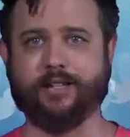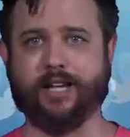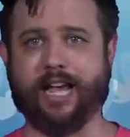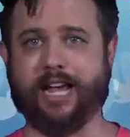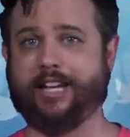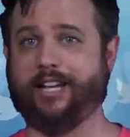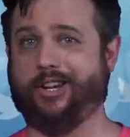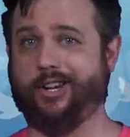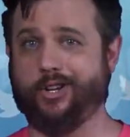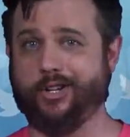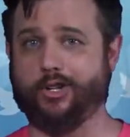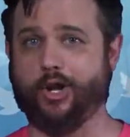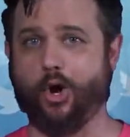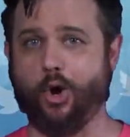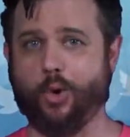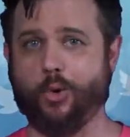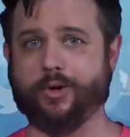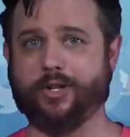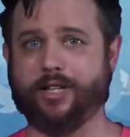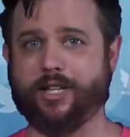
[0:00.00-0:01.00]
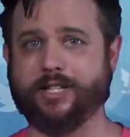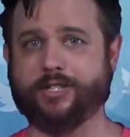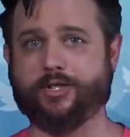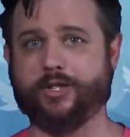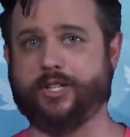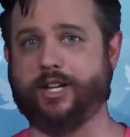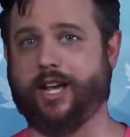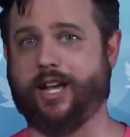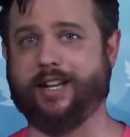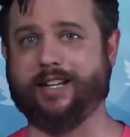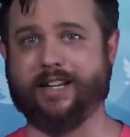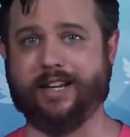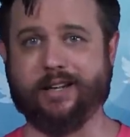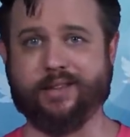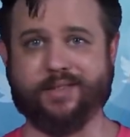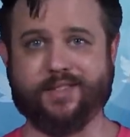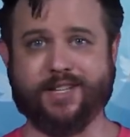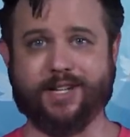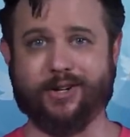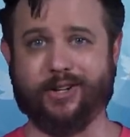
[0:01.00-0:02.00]
I could own a luxury yacht in
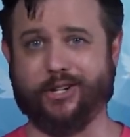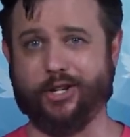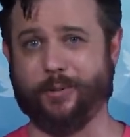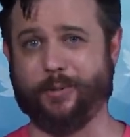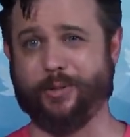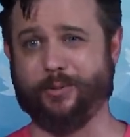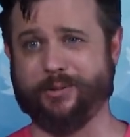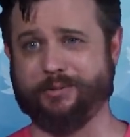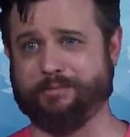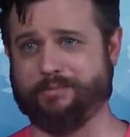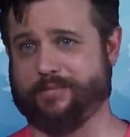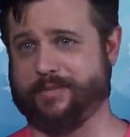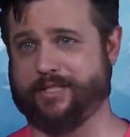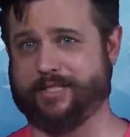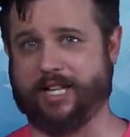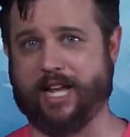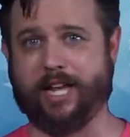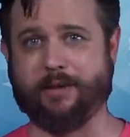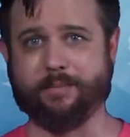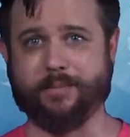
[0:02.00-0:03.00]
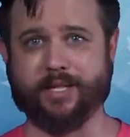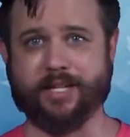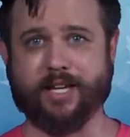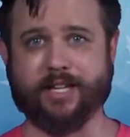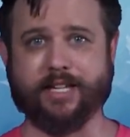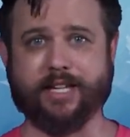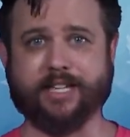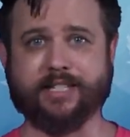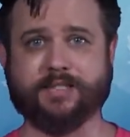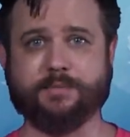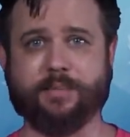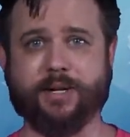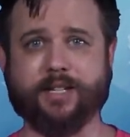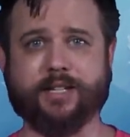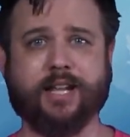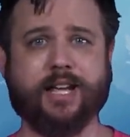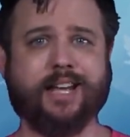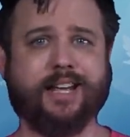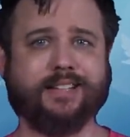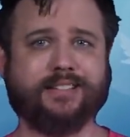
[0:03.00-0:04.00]
theory. Nobody would stop me, I guess. But
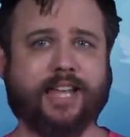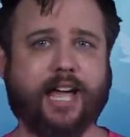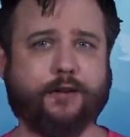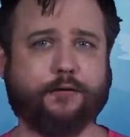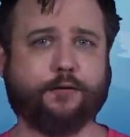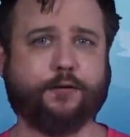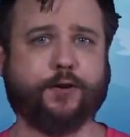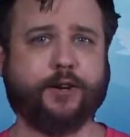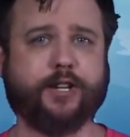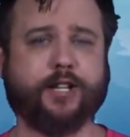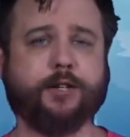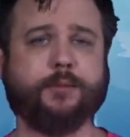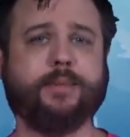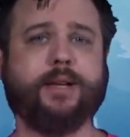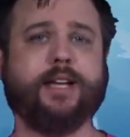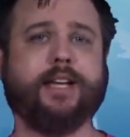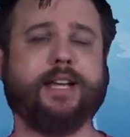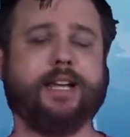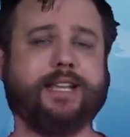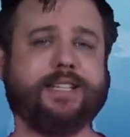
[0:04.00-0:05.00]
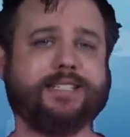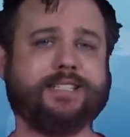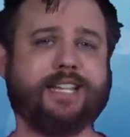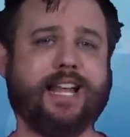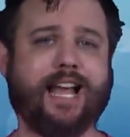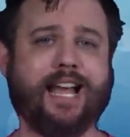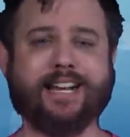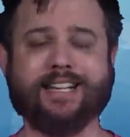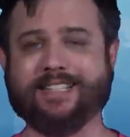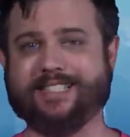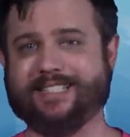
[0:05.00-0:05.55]
that freedom is not